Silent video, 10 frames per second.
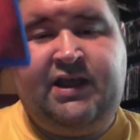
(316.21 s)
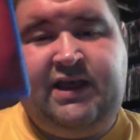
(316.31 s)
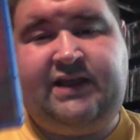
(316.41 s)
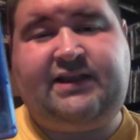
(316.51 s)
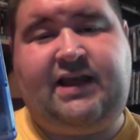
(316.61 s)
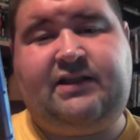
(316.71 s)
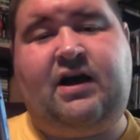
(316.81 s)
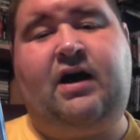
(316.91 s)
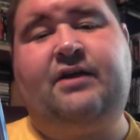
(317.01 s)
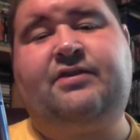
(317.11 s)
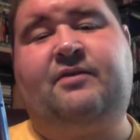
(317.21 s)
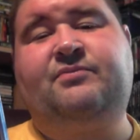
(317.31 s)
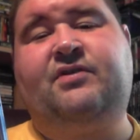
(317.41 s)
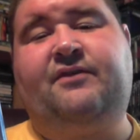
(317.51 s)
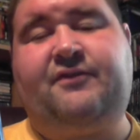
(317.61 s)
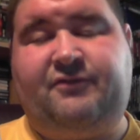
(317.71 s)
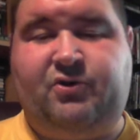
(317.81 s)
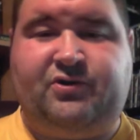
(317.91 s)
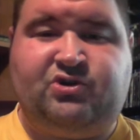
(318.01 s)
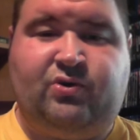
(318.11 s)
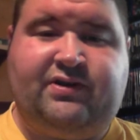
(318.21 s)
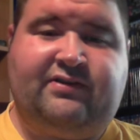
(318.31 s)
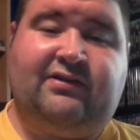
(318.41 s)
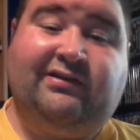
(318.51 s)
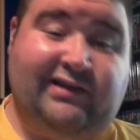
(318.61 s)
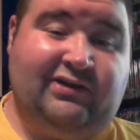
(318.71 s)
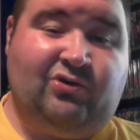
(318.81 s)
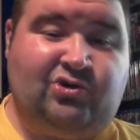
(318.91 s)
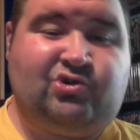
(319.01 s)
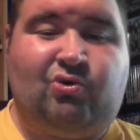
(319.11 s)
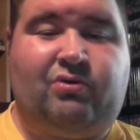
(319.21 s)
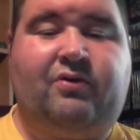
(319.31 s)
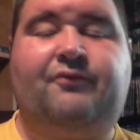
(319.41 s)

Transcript: hit that uh, thumbs up if you enjoyed this little short